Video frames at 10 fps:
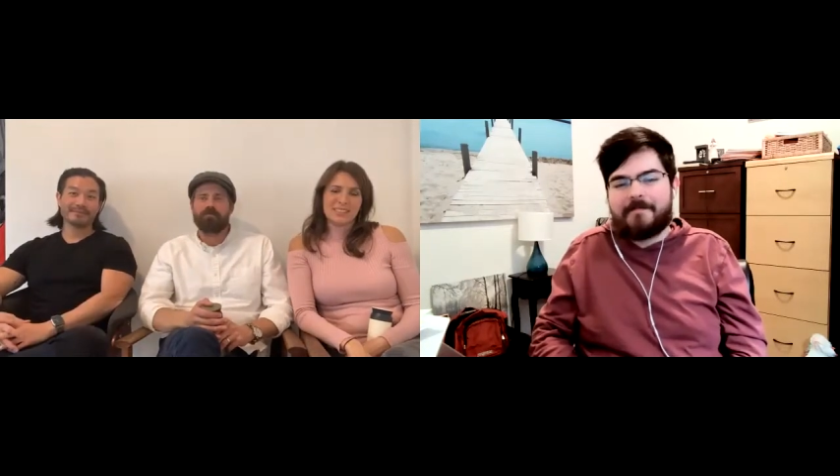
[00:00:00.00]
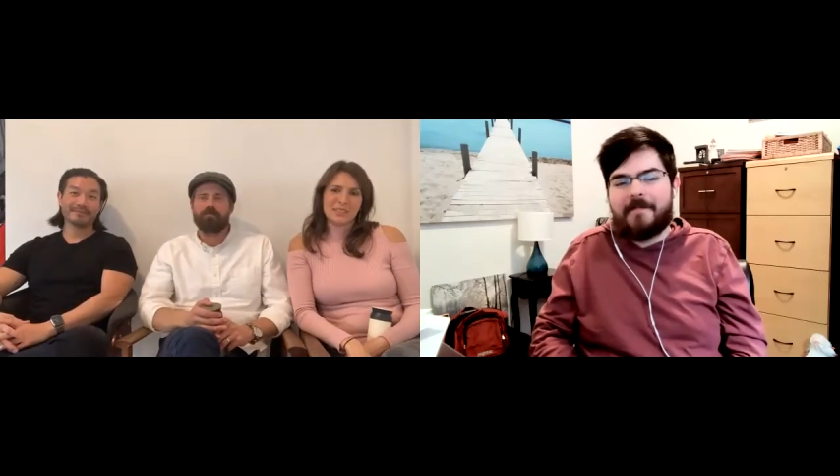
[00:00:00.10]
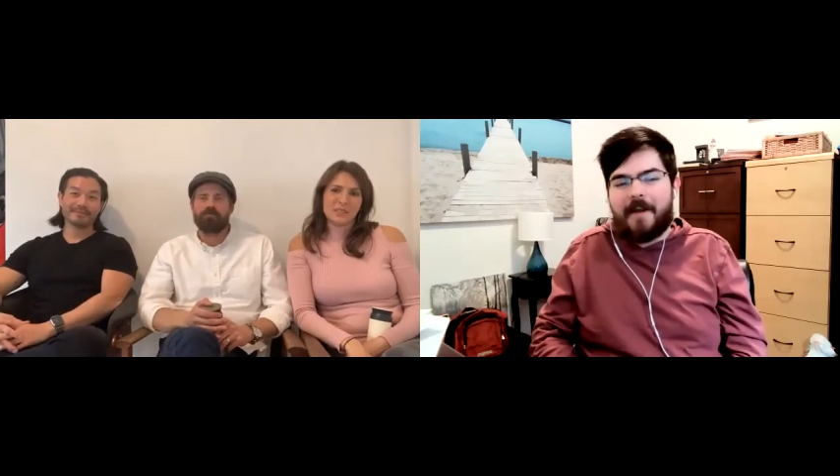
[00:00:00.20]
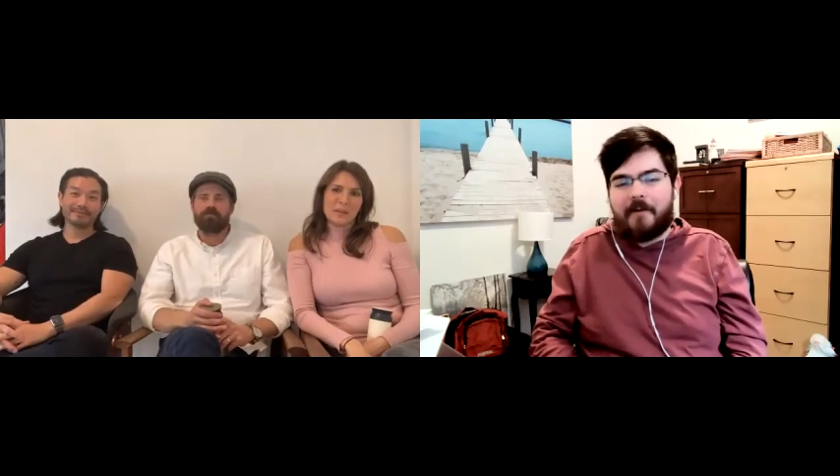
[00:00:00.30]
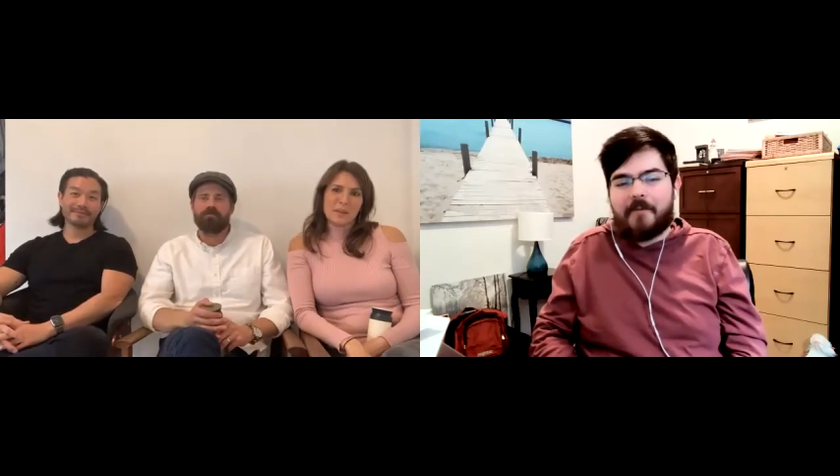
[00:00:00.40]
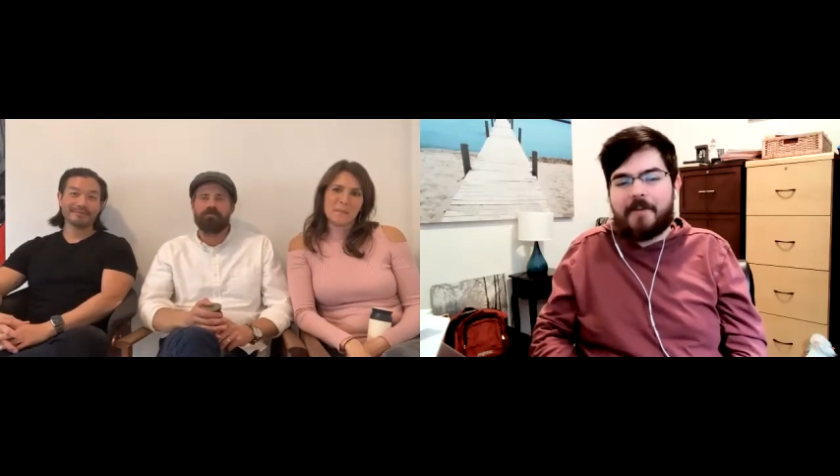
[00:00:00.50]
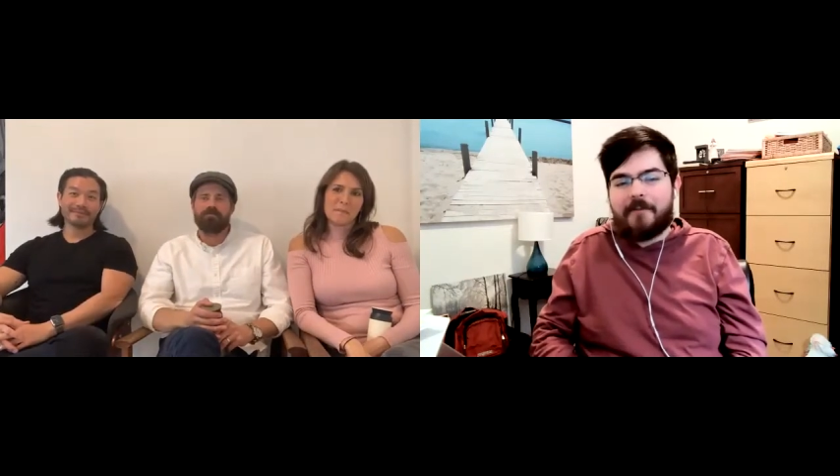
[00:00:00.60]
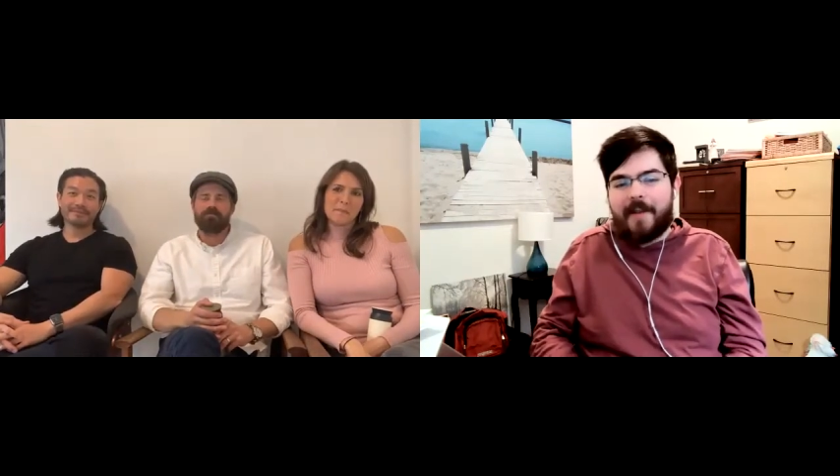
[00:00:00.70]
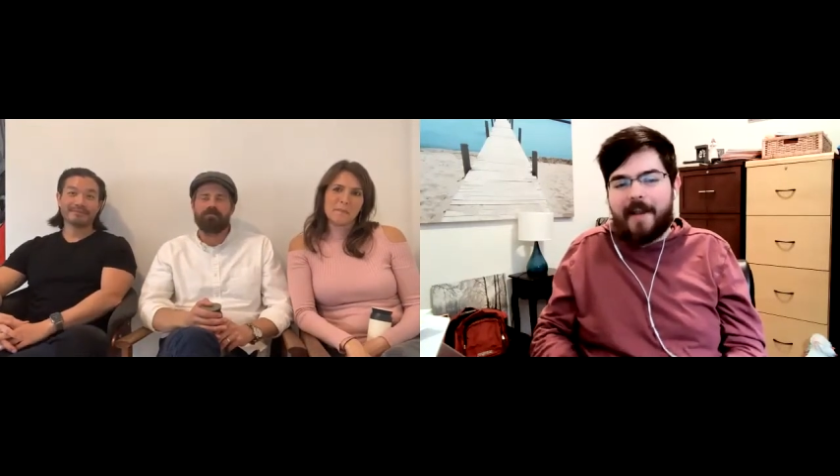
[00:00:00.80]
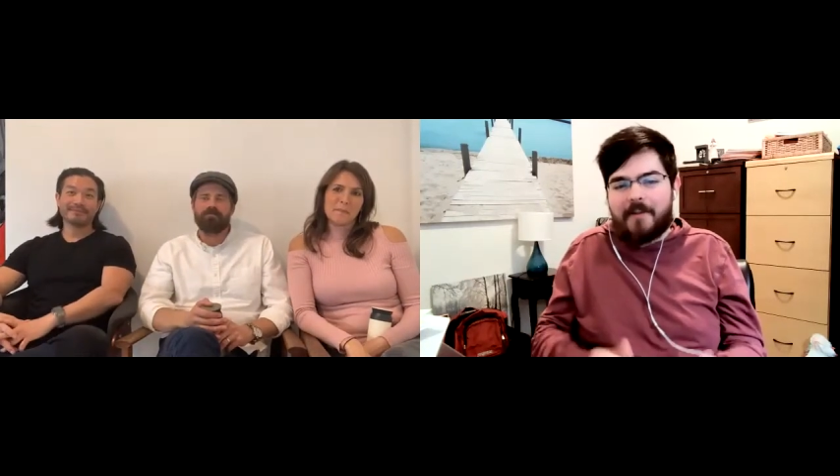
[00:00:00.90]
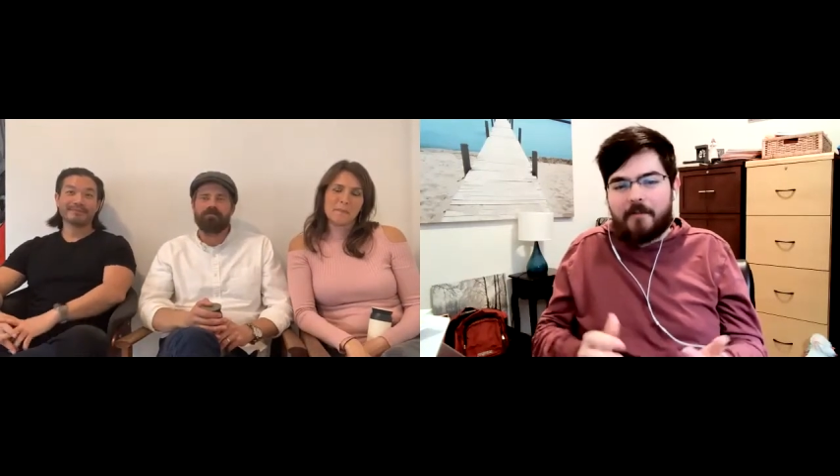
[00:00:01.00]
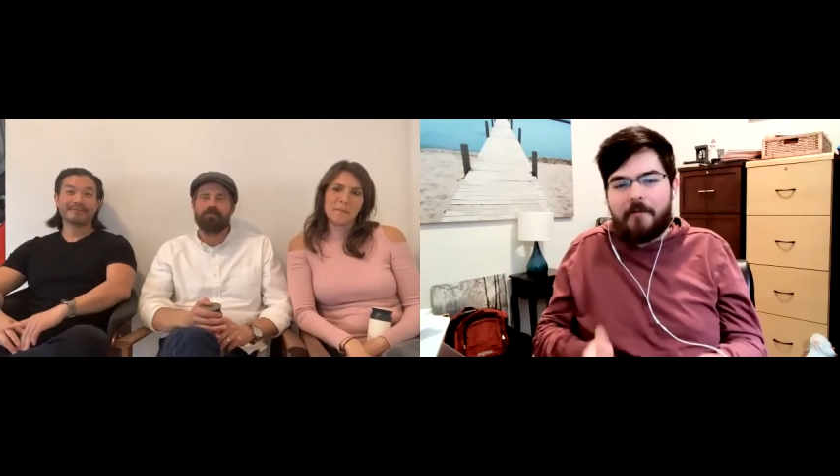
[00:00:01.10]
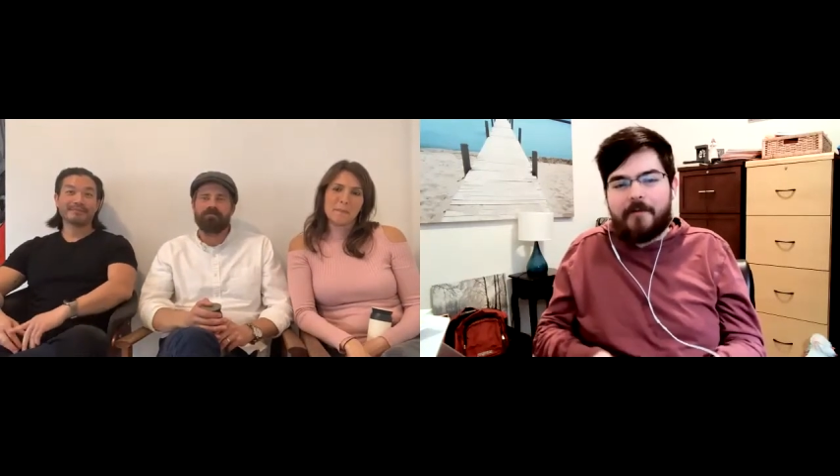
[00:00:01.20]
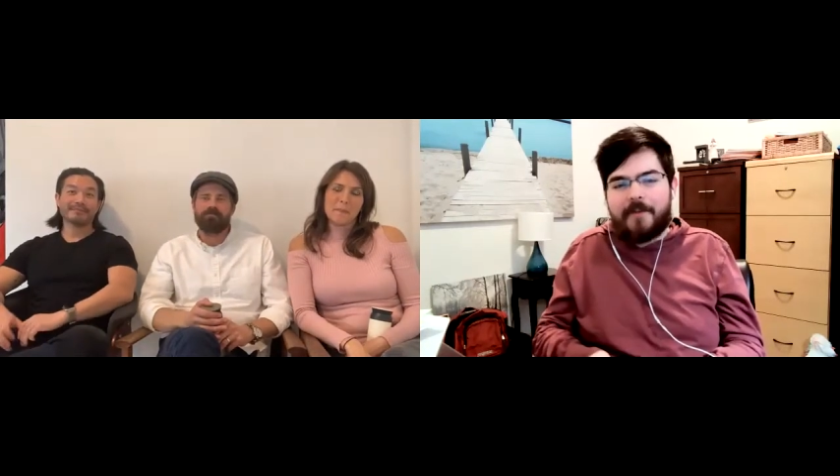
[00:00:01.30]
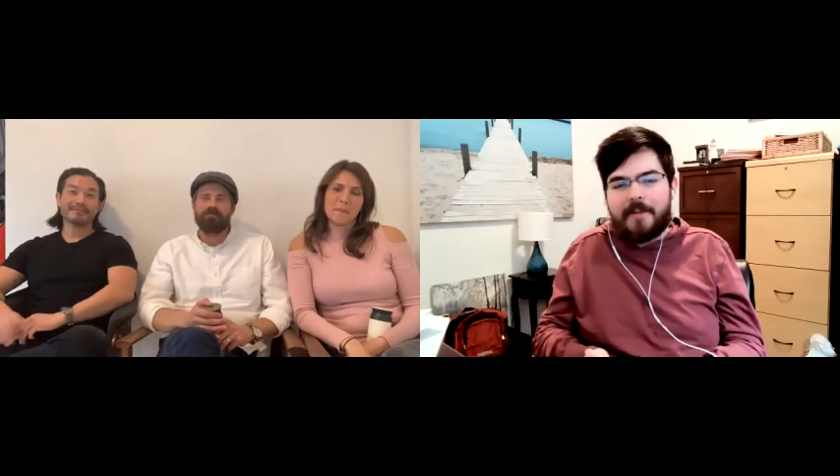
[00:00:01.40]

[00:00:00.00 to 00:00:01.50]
I'd also love to ask, what was the